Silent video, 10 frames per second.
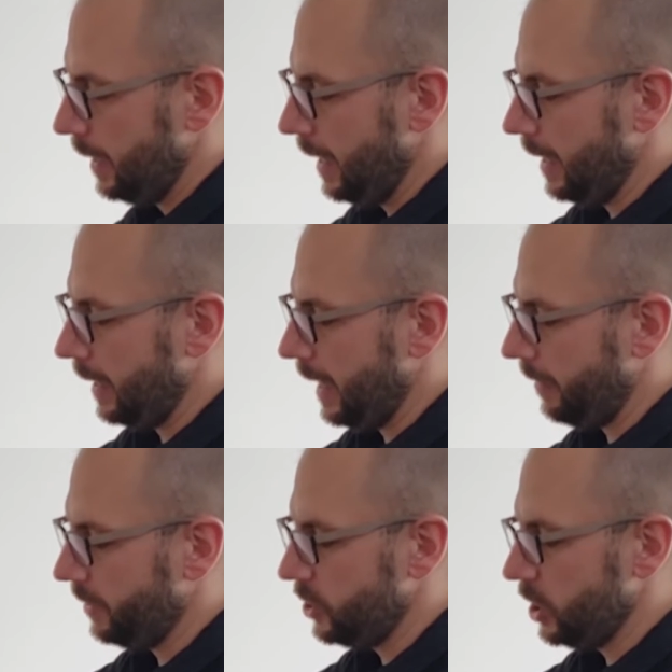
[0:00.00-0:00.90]
and I
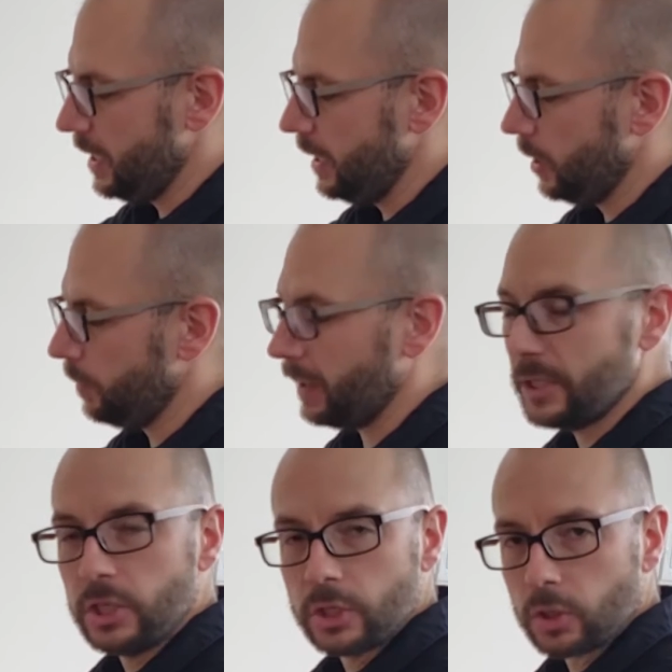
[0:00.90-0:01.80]
have a G here, my
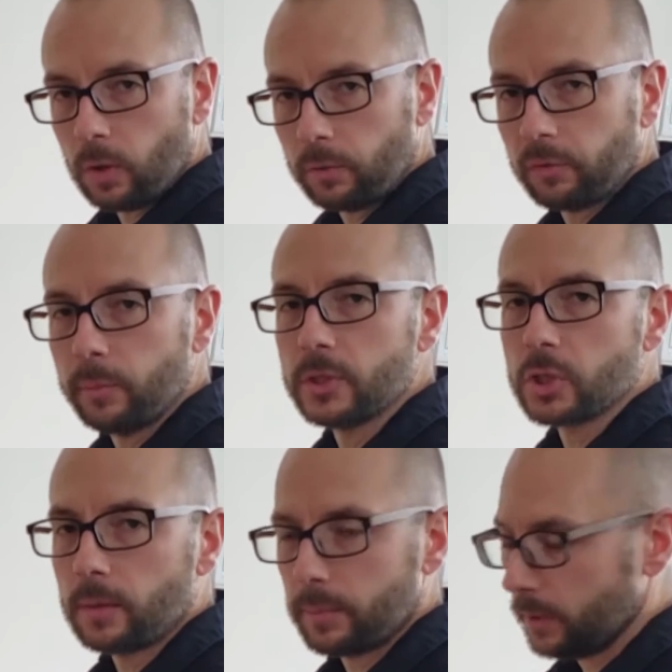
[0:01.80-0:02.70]
G should also be sharp.